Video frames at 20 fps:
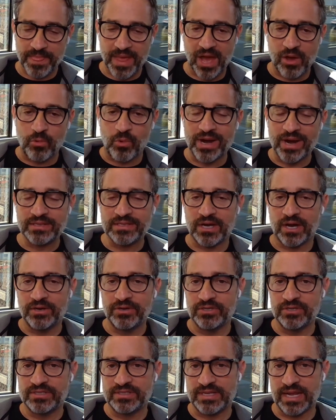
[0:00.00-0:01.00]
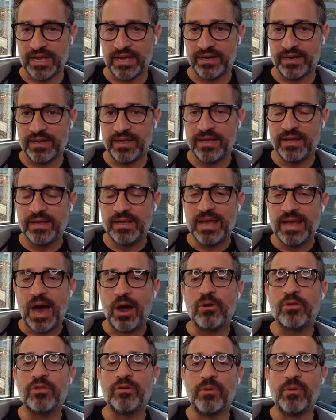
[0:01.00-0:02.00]
I wanted to understand,
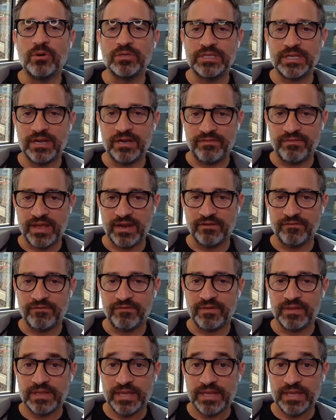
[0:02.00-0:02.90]
how do the most innovative